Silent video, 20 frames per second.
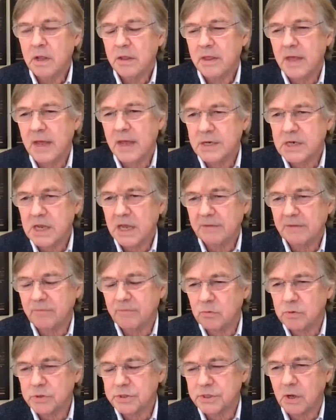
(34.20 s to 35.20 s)
that
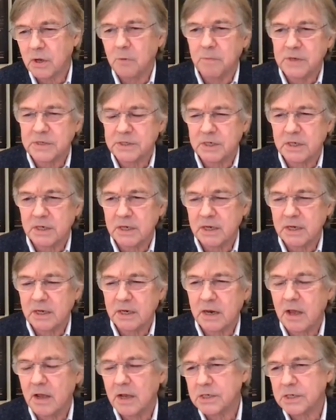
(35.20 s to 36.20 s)
David was so busy
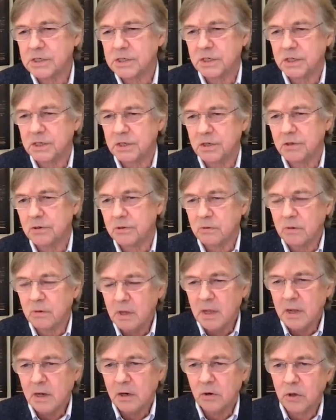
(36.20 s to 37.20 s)
in I T U
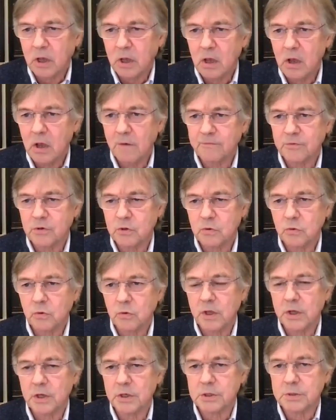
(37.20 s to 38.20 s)
looking after
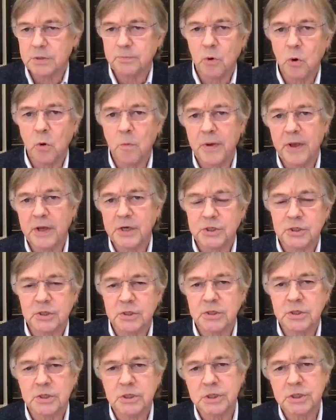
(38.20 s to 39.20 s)
all those poor
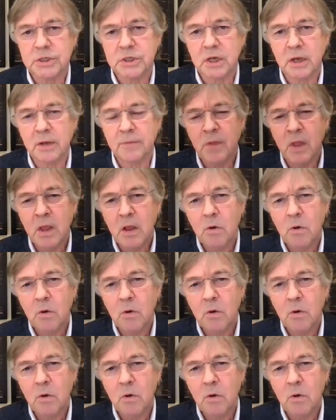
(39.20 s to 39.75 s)
patients uh,